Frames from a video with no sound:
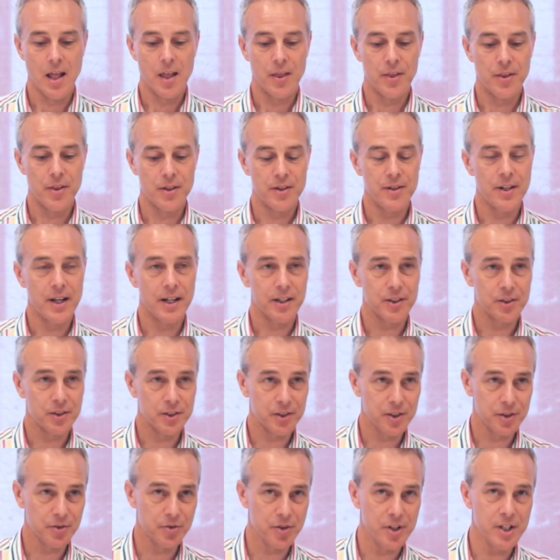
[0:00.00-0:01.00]
The next
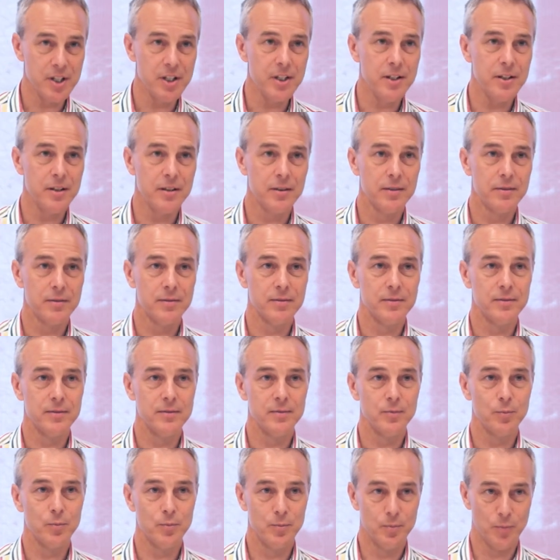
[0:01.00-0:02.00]
3
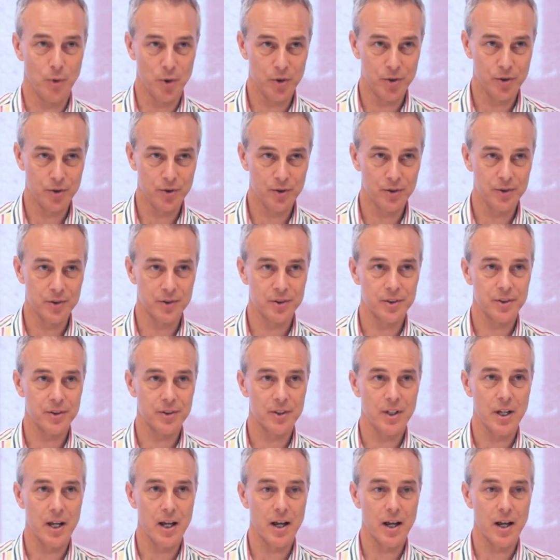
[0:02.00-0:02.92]
modules